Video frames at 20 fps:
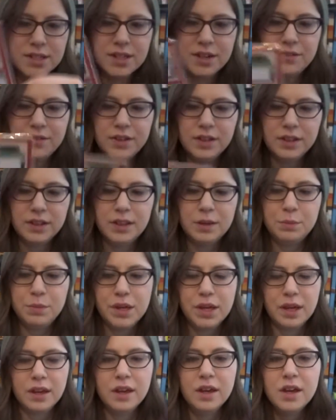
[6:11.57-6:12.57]
definitely
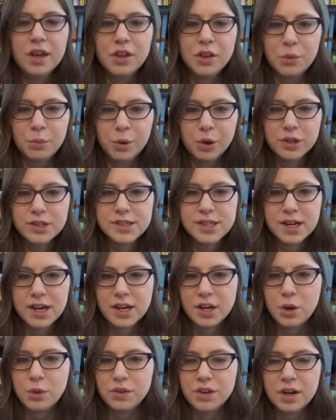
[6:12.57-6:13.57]
be the books that
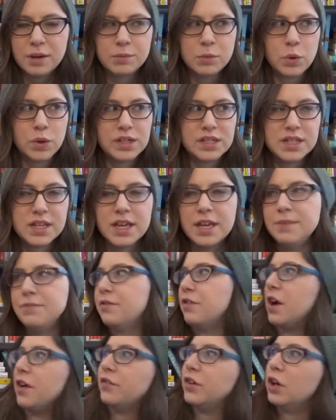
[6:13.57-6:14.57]
I know that I'm going to keep
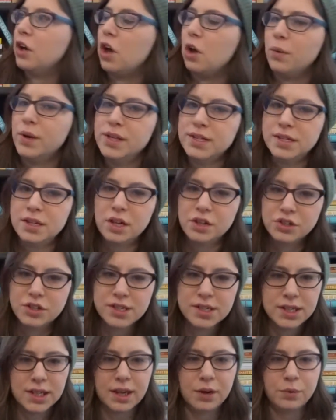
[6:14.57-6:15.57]
forever and always and not
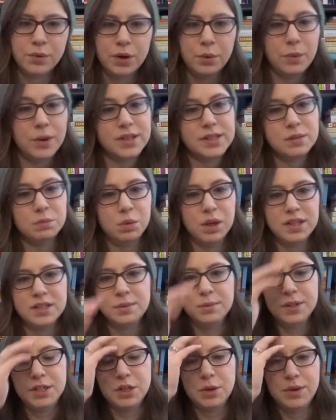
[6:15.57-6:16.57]
just like read once and
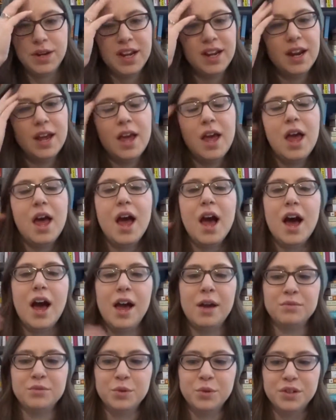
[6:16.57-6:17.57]
possibly donate.
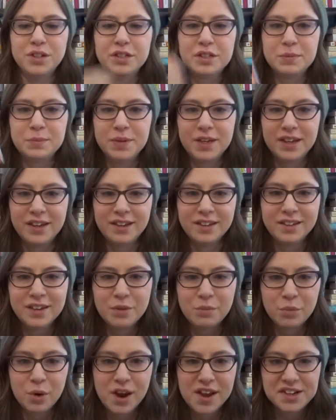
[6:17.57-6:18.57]
I'm going to be
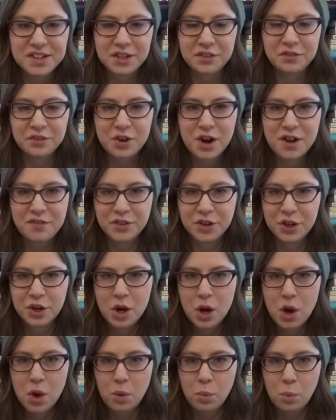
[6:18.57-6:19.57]
branding forever
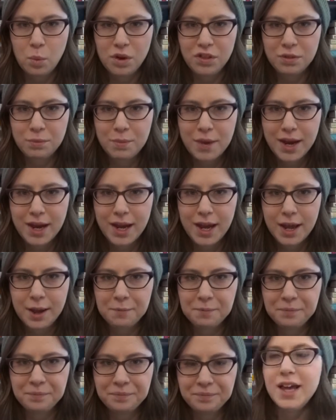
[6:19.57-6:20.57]
with my
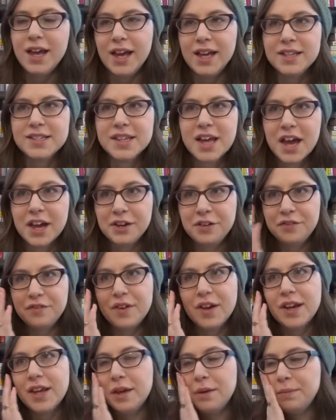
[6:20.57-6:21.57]
name. And it's kind of
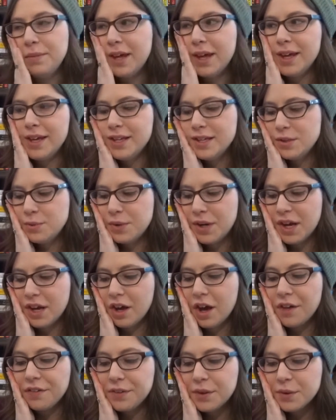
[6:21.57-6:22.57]
funny because when I
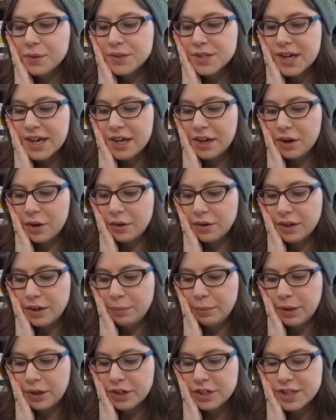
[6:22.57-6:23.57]
got those, I had already
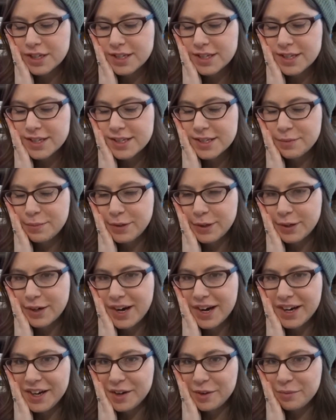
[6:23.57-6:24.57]
purchased a
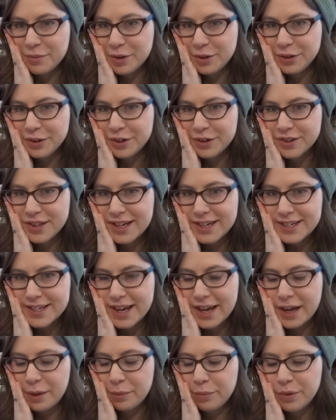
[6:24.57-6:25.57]
similar item earlier that
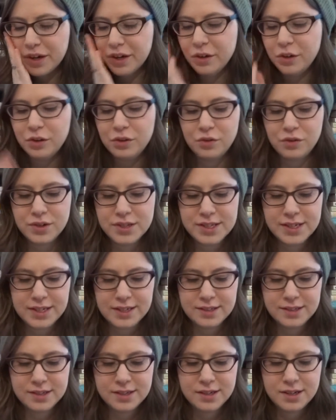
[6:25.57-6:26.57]
day, but I couldn't
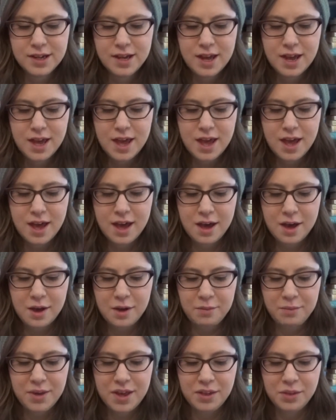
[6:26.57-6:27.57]
resist.
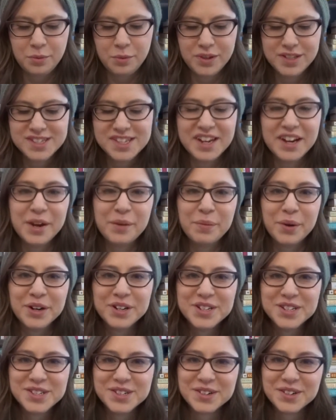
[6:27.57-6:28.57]
And the ones that I
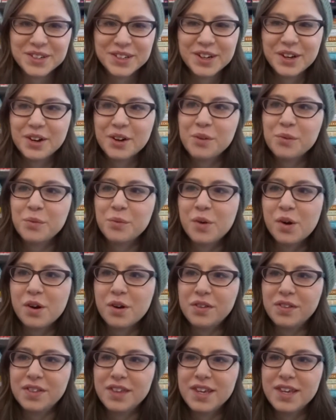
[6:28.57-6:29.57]
purchased earlier
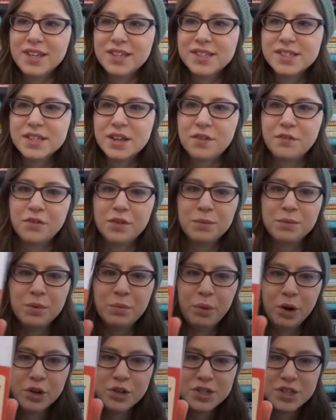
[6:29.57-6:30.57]
were these from the
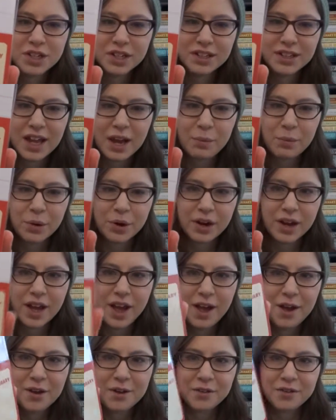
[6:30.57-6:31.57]
personal library
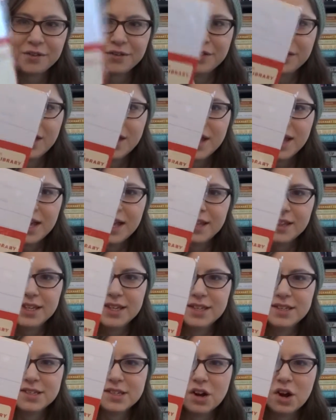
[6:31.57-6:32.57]
of.
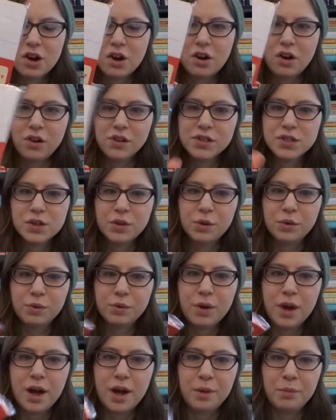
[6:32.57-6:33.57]
These are also
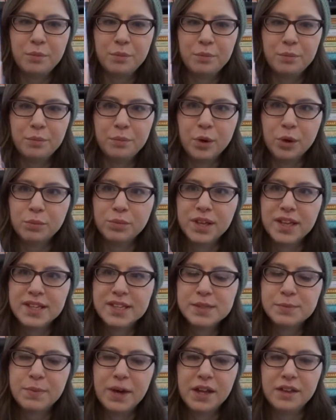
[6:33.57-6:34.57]
book
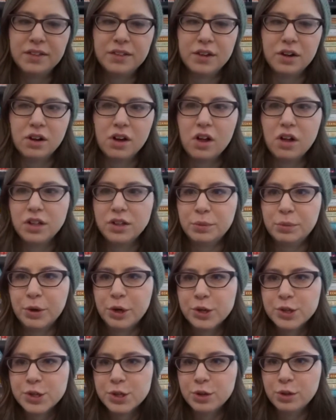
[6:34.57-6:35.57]
plates, but they're called a
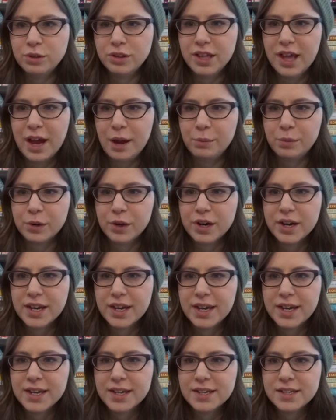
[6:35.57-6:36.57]
personal library
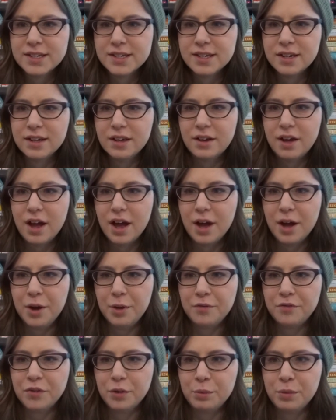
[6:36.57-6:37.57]
kit
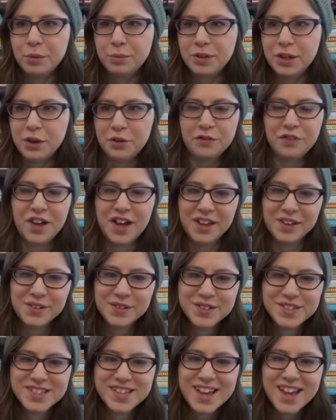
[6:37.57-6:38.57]
for
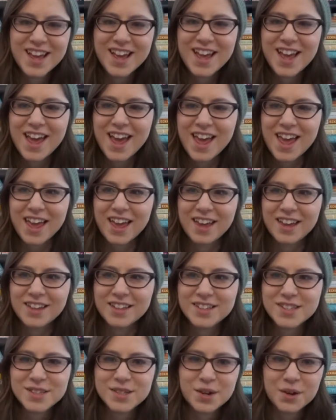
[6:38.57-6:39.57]
bibliophiles.
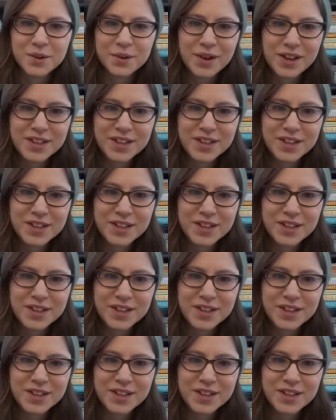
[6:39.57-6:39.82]
And so